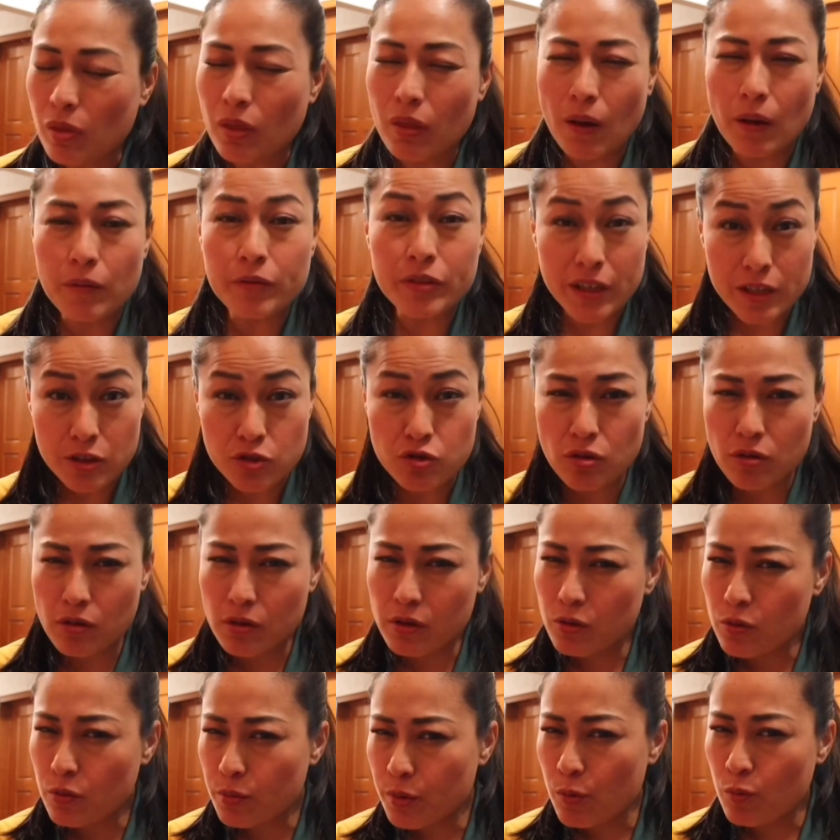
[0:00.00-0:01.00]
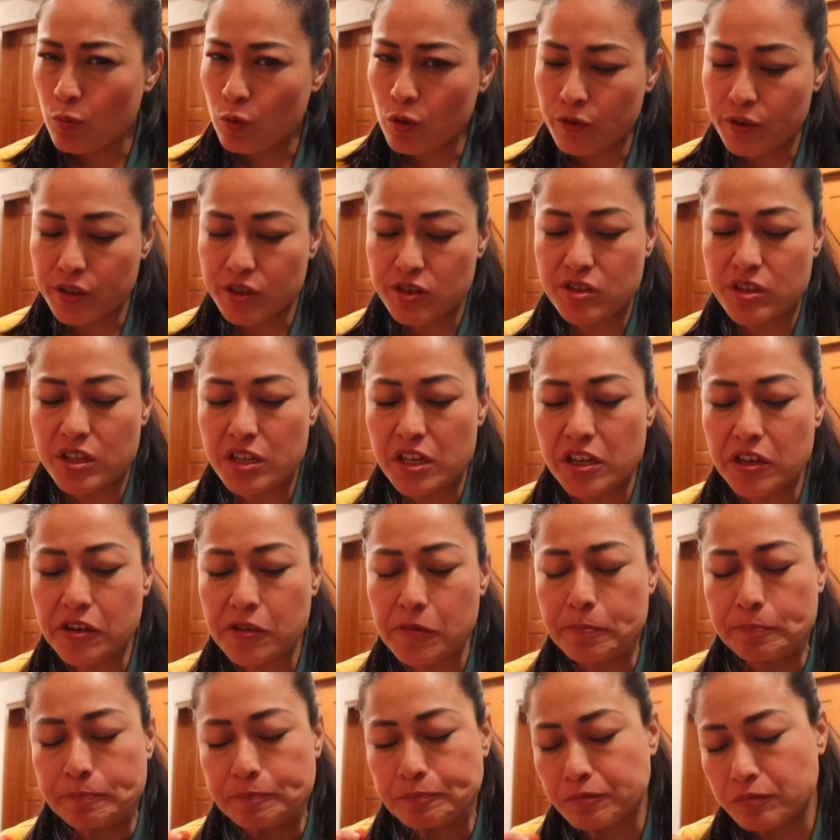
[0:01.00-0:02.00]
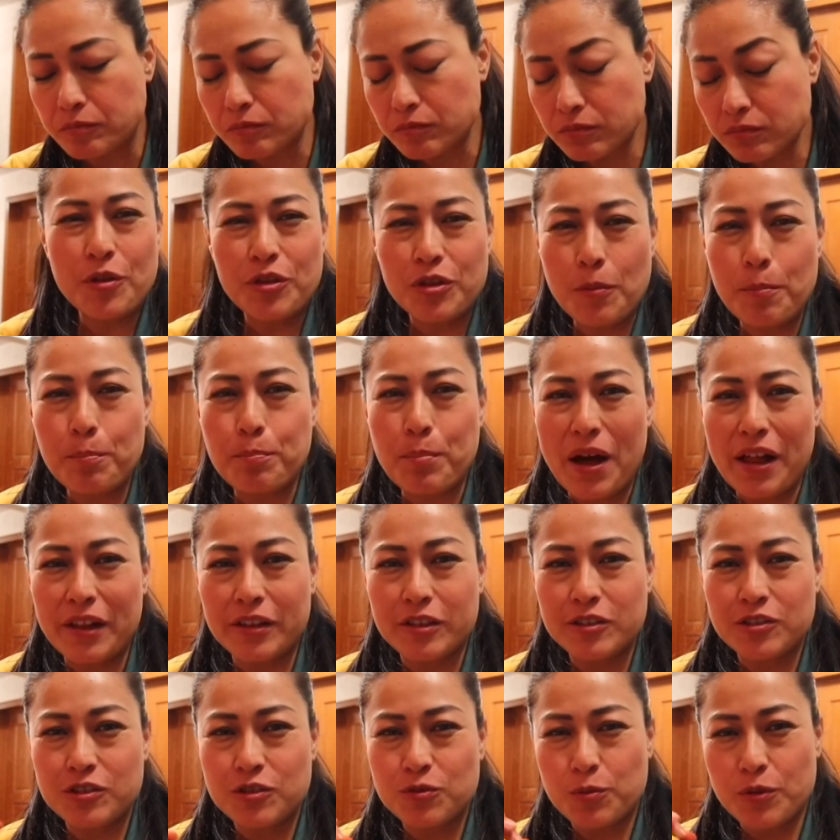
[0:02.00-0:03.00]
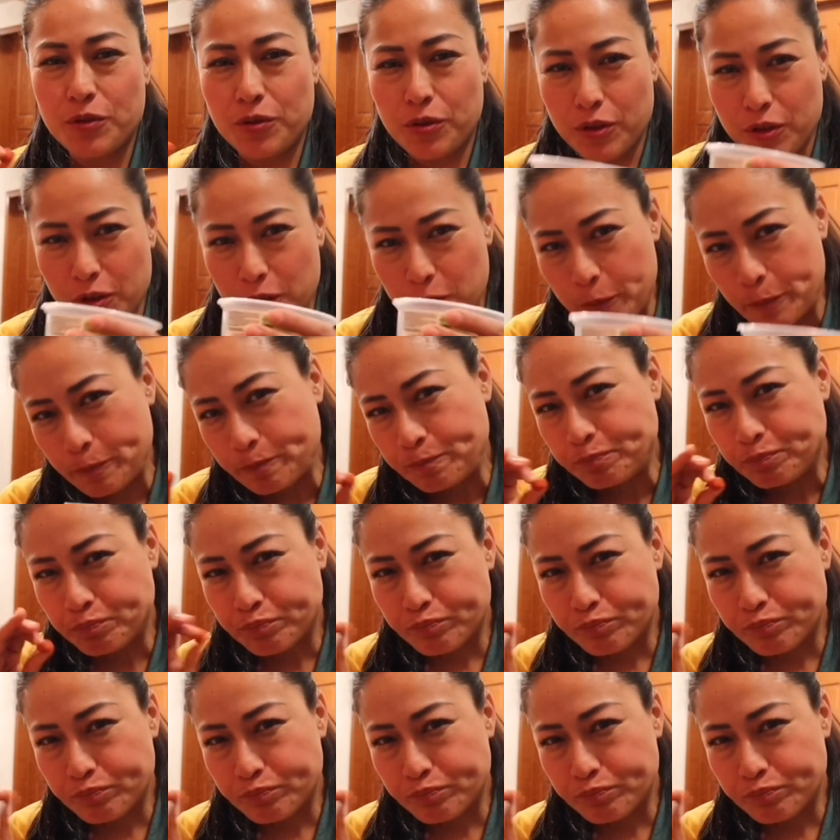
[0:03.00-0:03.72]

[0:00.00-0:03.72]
And these are a little bit more acidic, but the balance with the